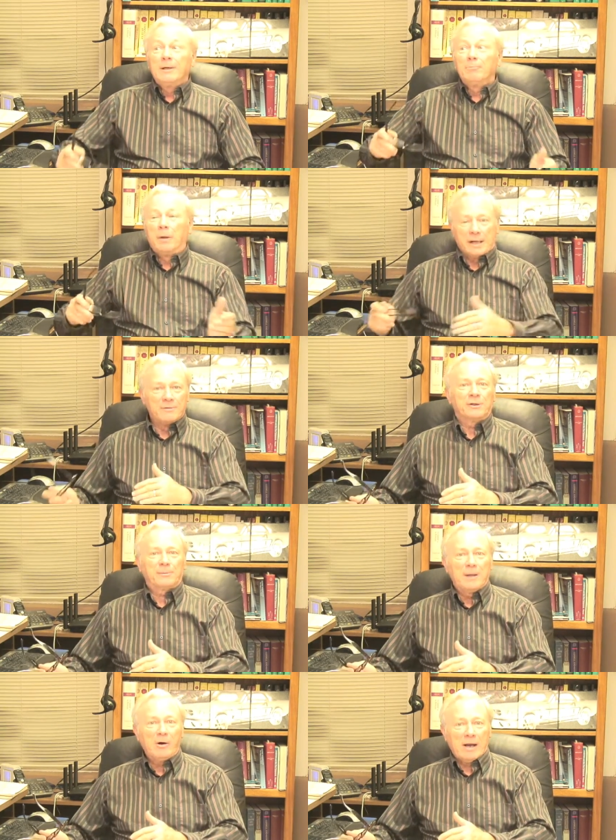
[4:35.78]
but in the
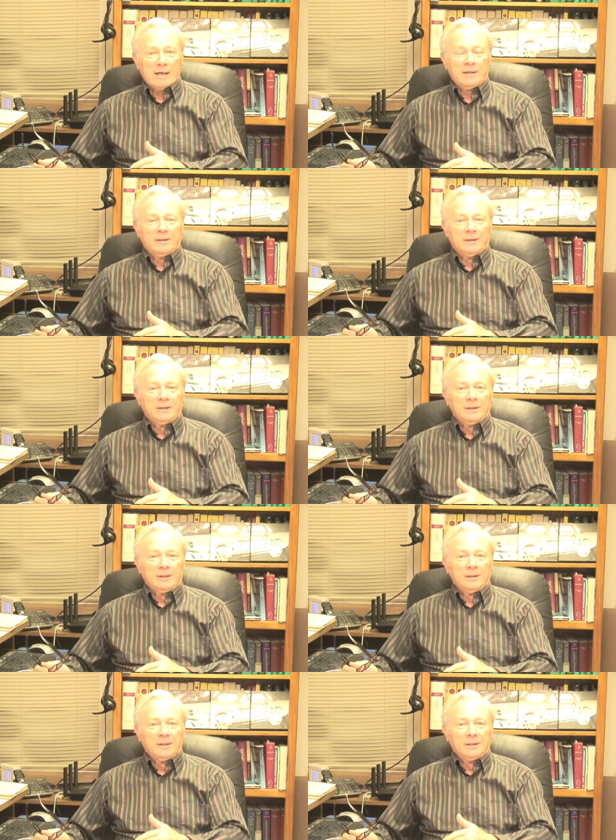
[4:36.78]
Spirit.
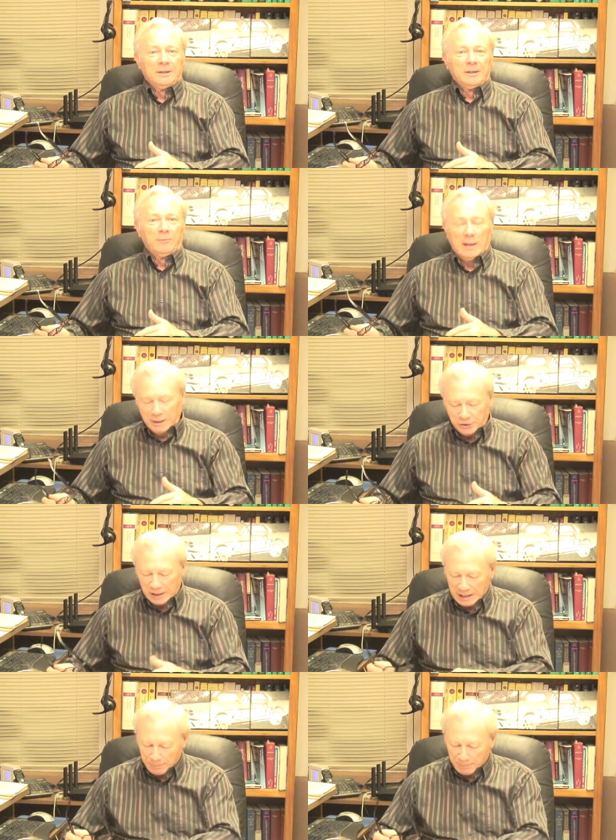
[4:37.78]
Well, let's see.